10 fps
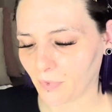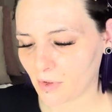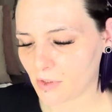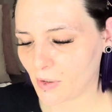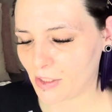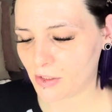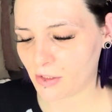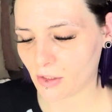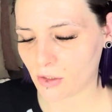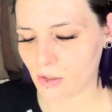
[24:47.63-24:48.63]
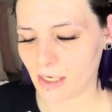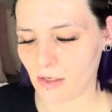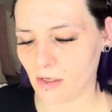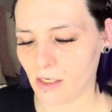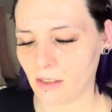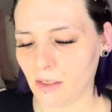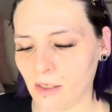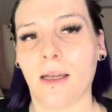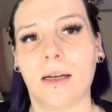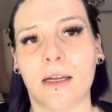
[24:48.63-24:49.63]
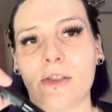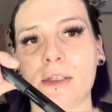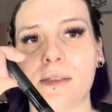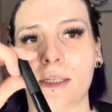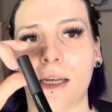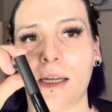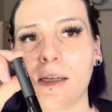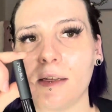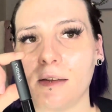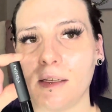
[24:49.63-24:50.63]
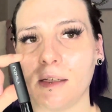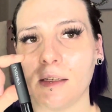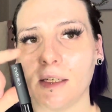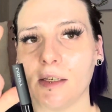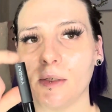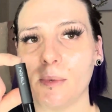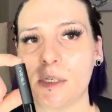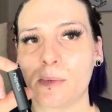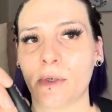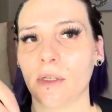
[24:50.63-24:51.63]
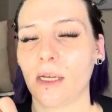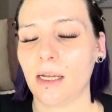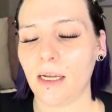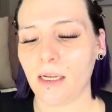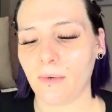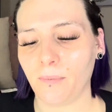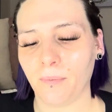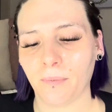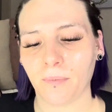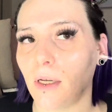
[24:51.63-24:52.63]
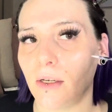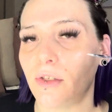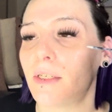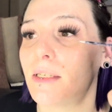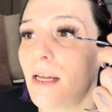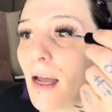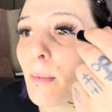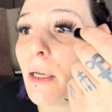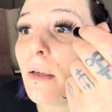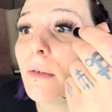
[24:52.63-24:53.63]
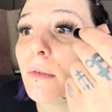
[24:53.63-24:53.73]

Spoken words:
So I just look straight on, and I just take the clear whisper light and just dab it.